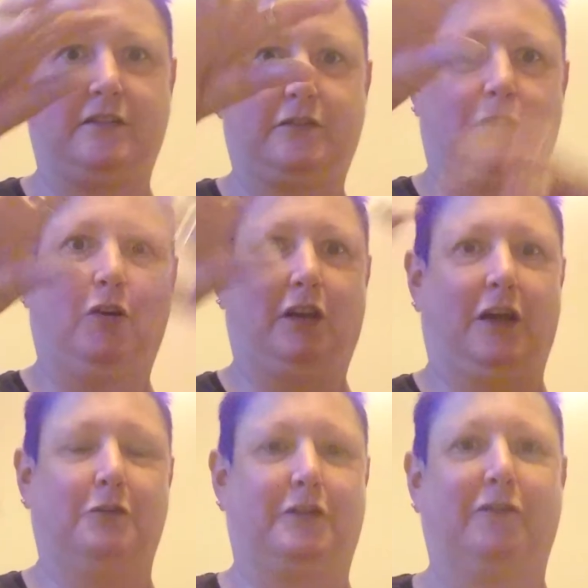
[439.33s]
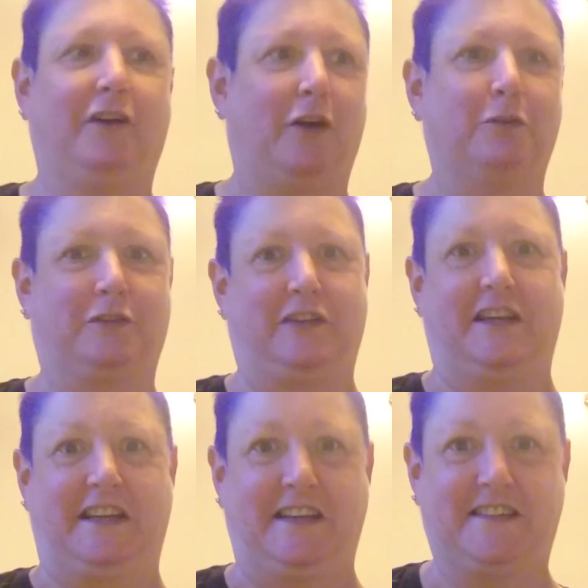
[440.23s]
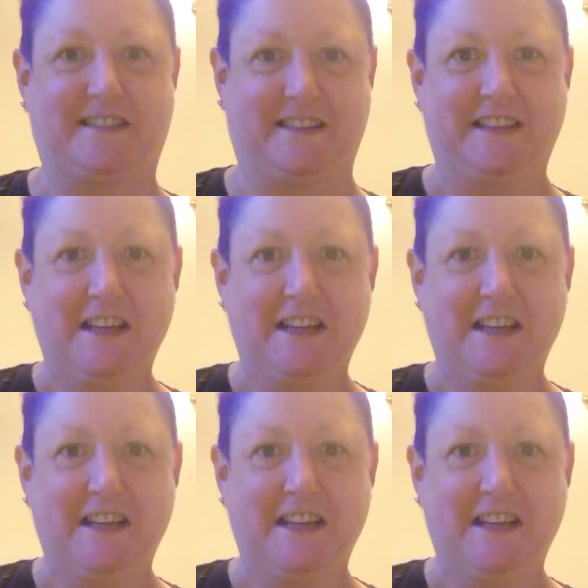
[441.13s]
It's got loads of holes in it.